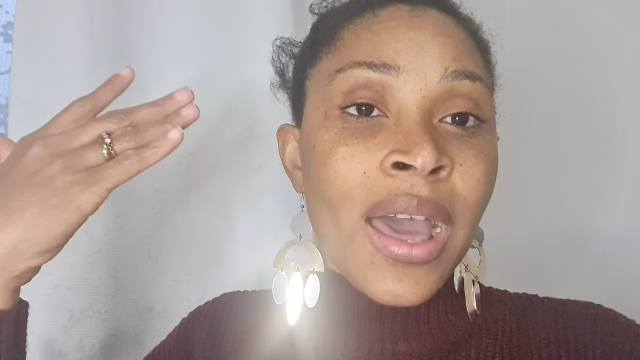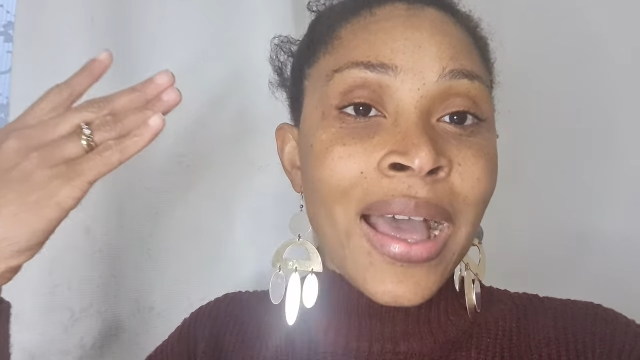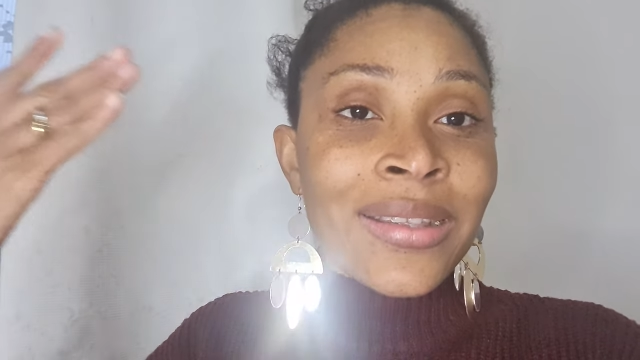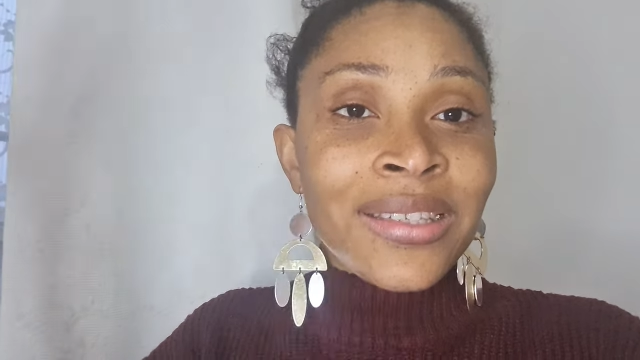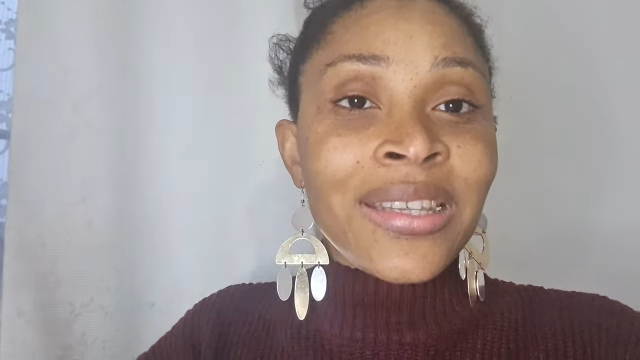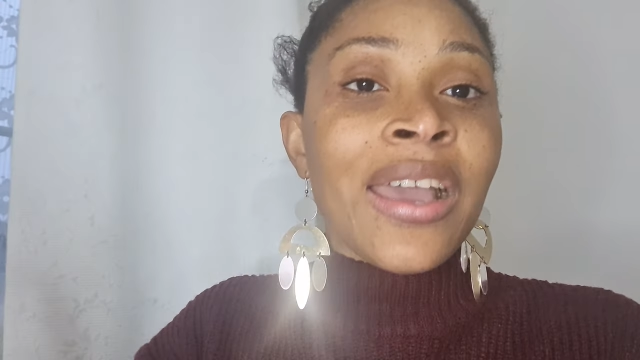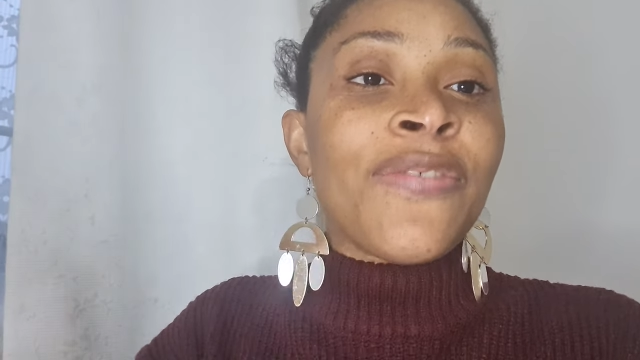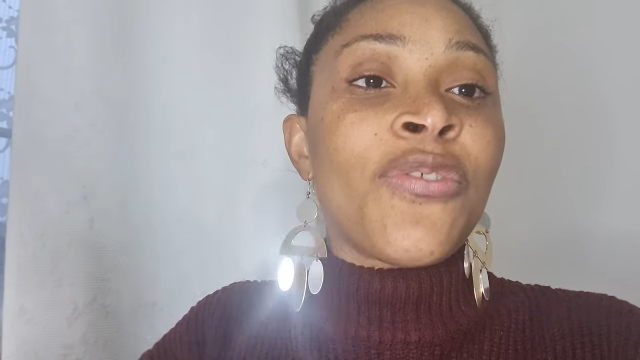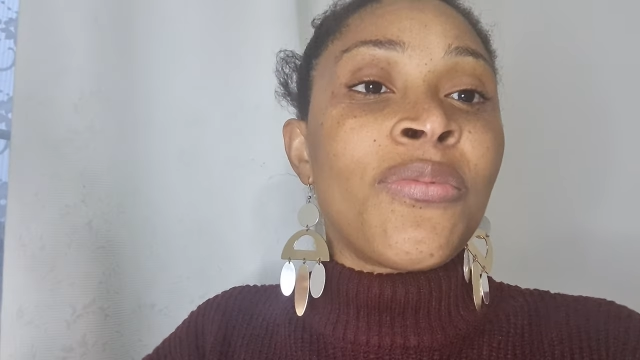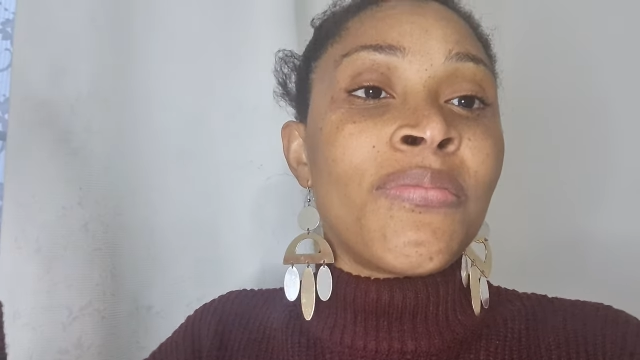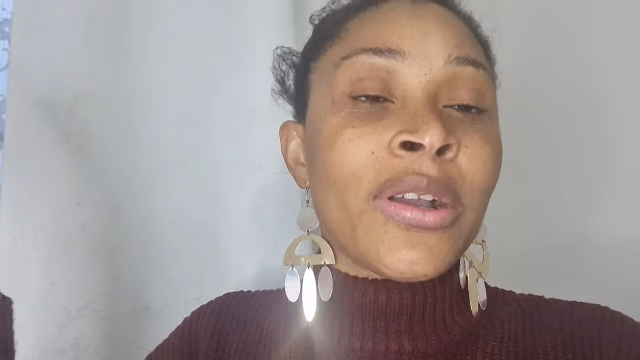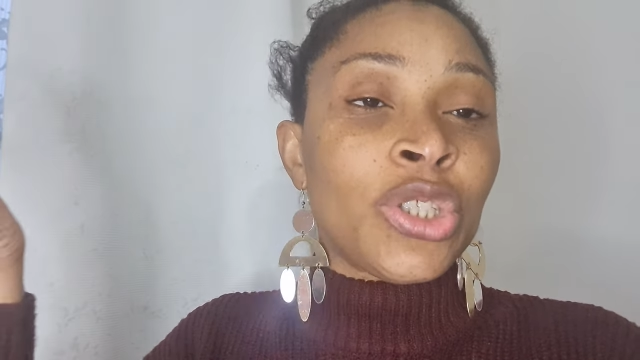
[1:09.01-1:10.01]
answer
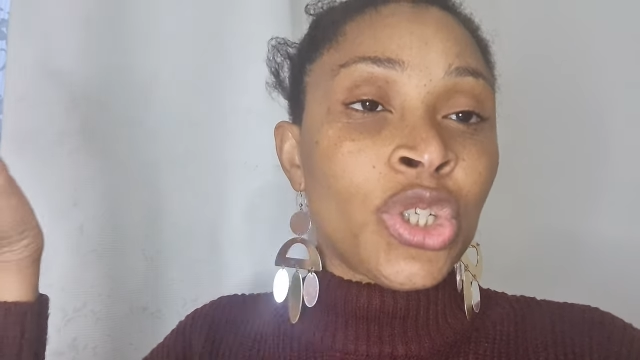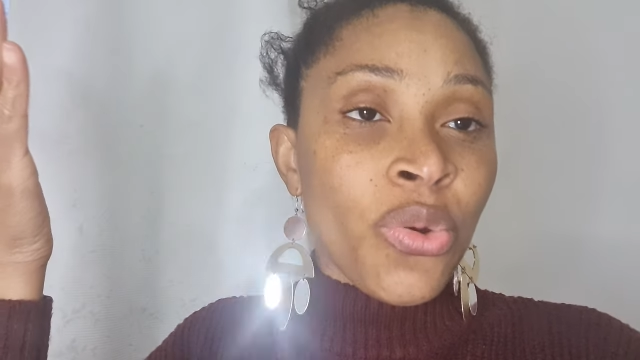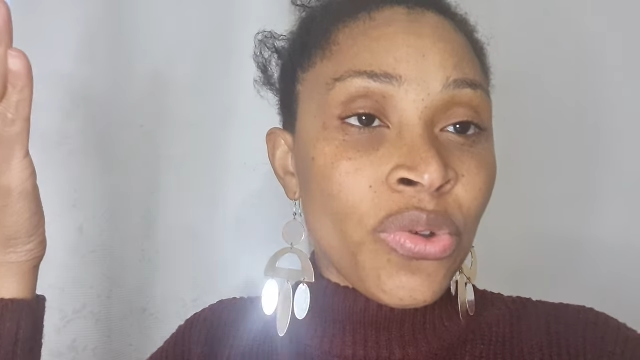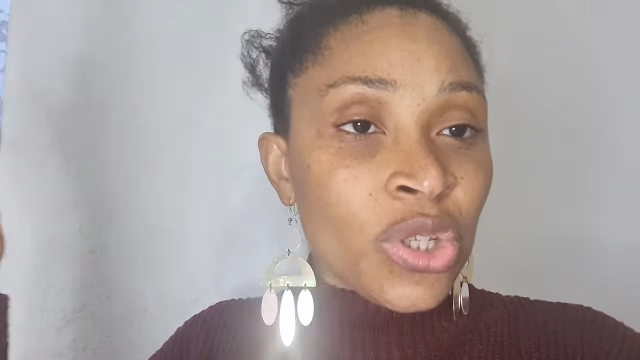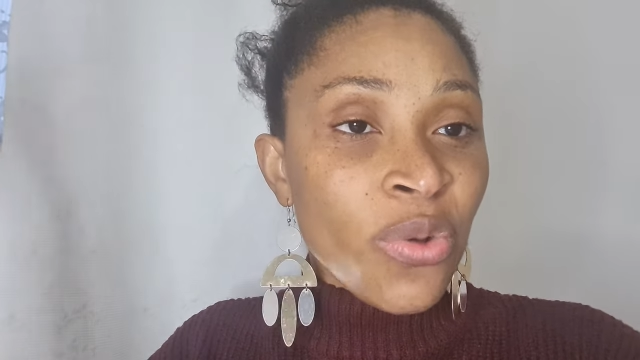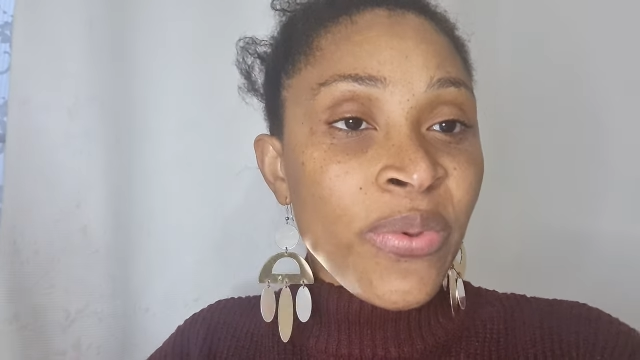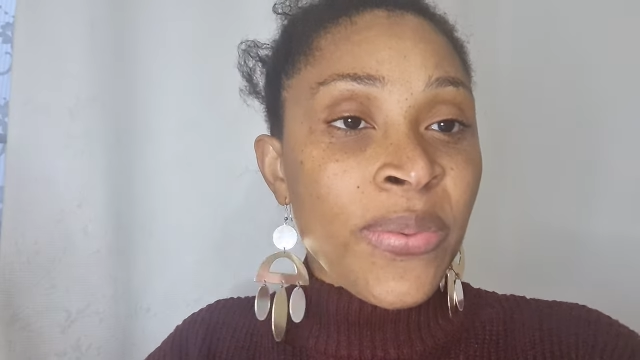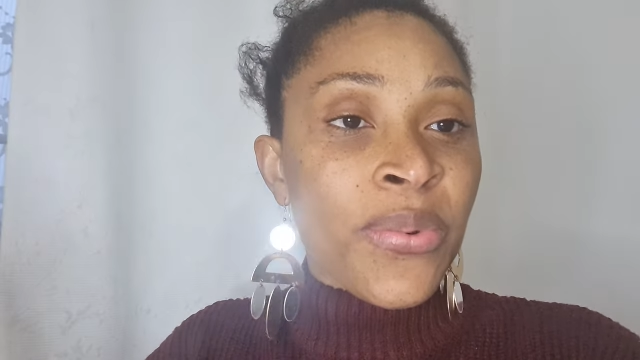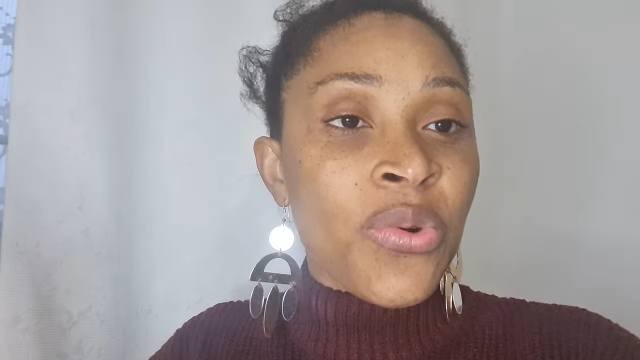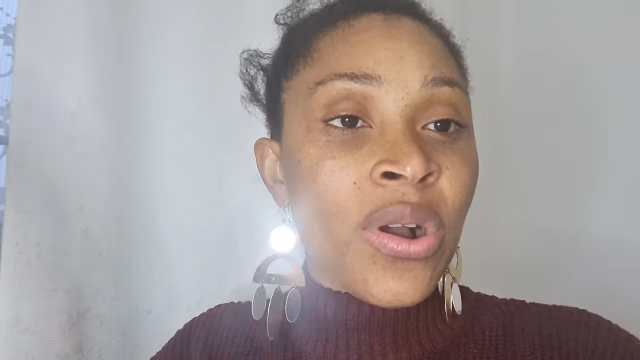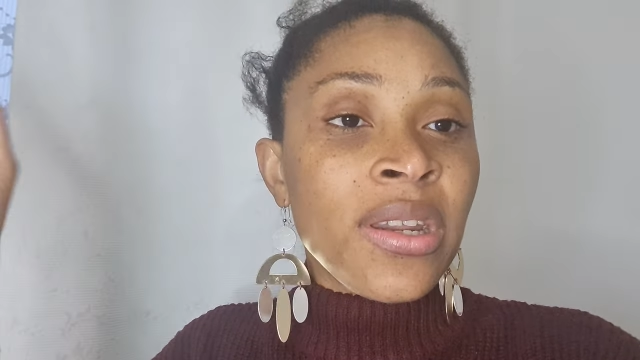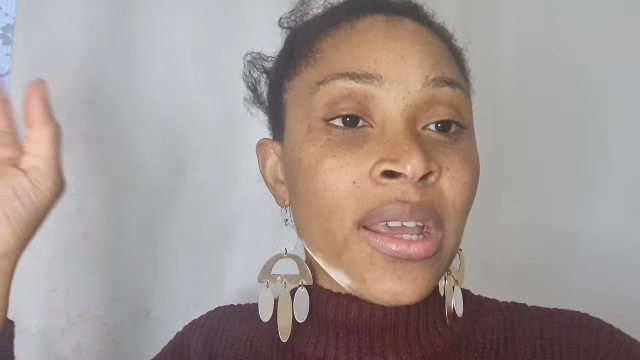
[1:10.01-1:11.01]
for majority of
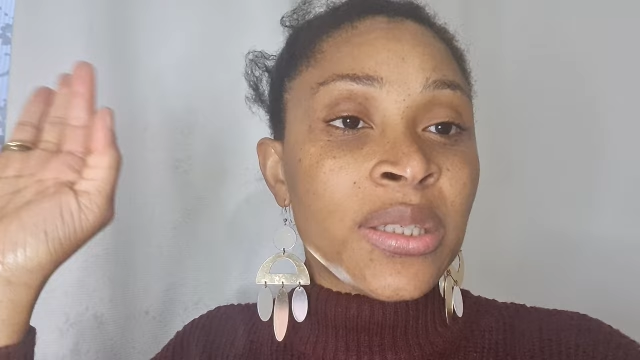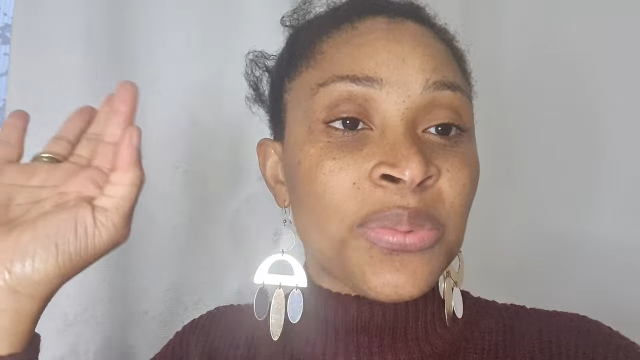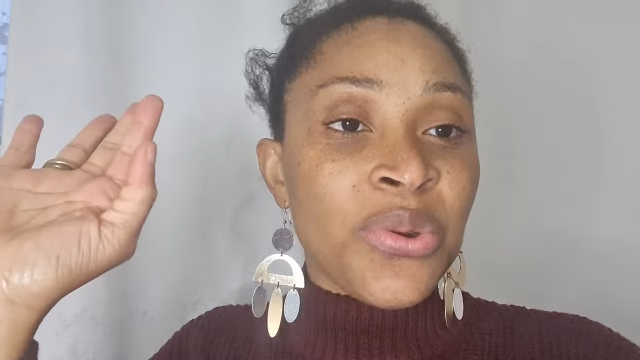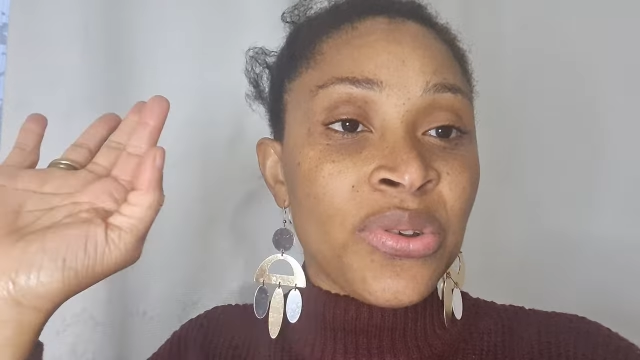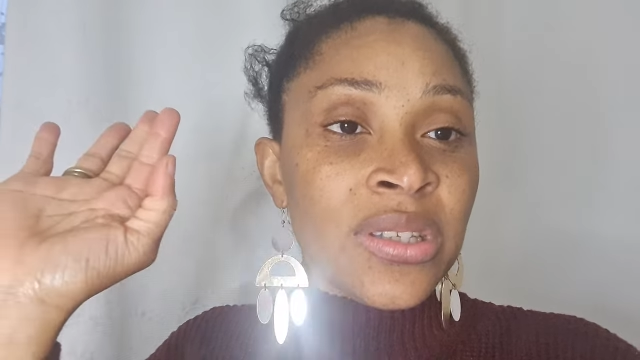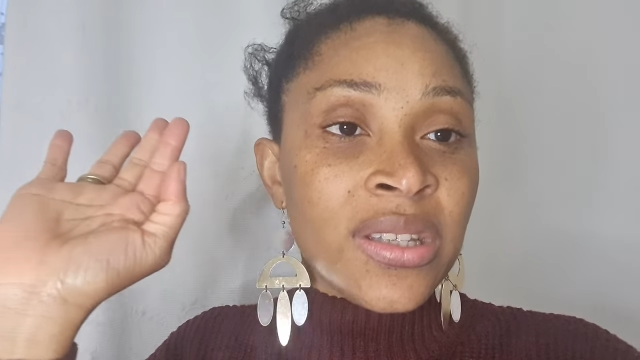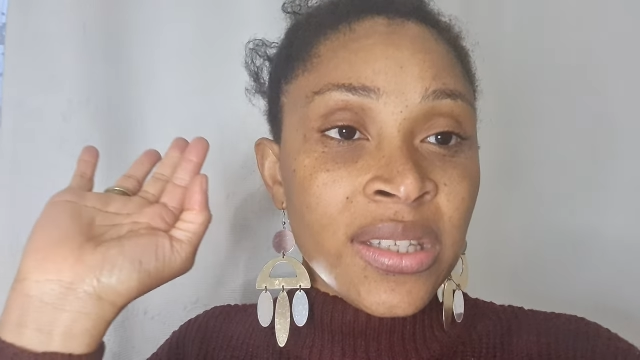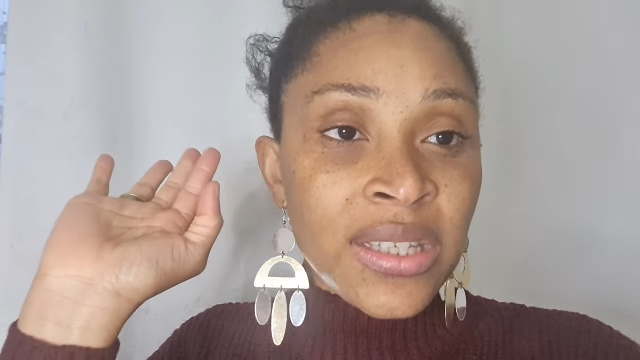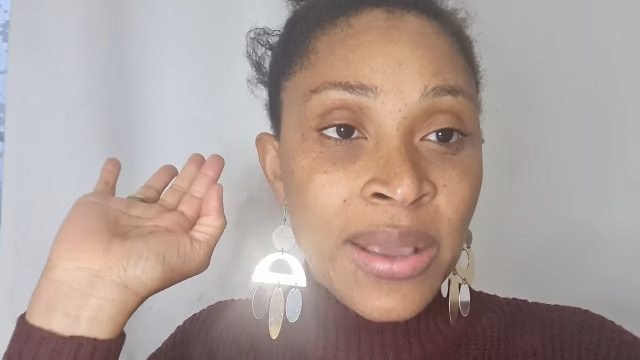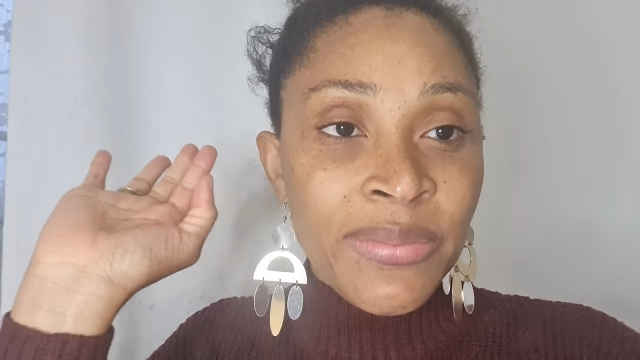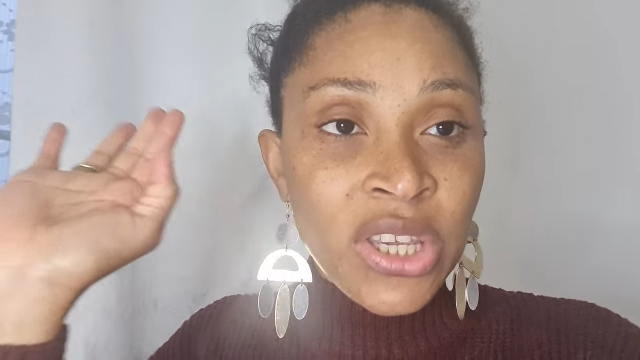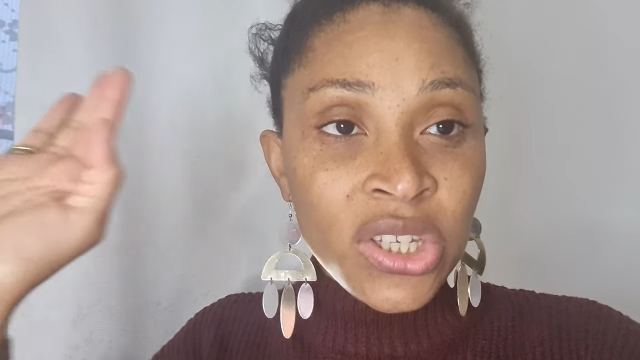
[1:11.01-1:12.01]
people who are experiencing the
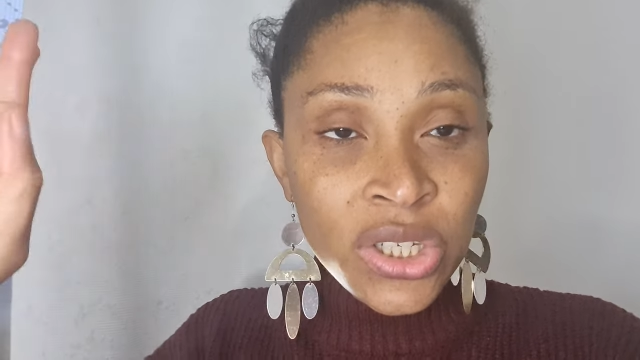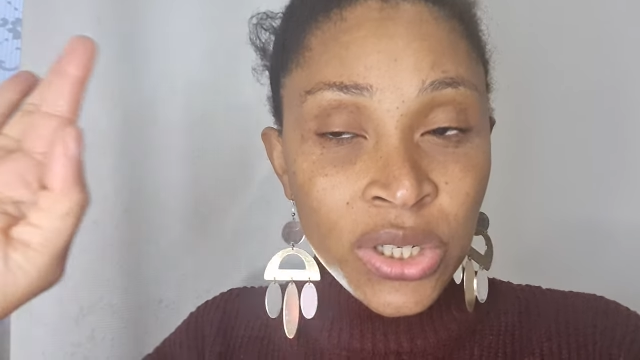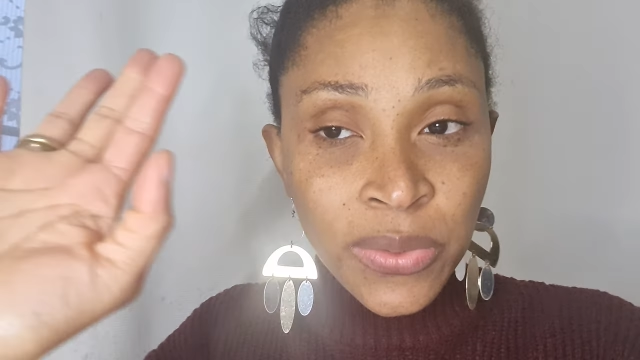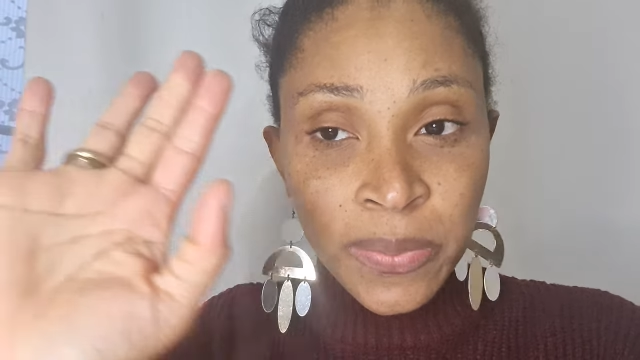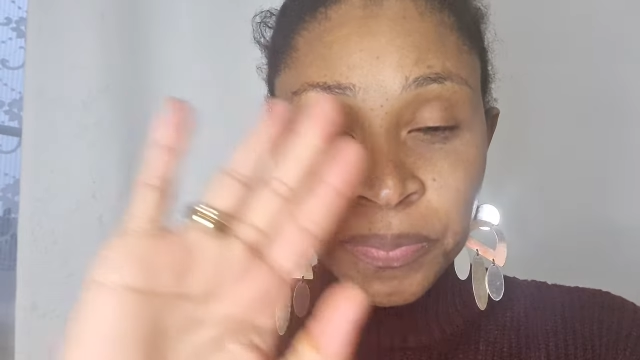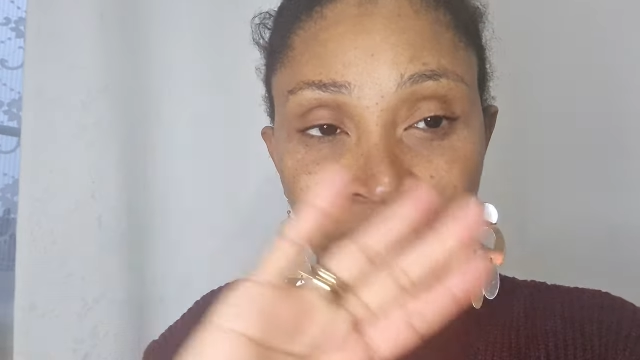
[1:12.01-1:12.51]
same issue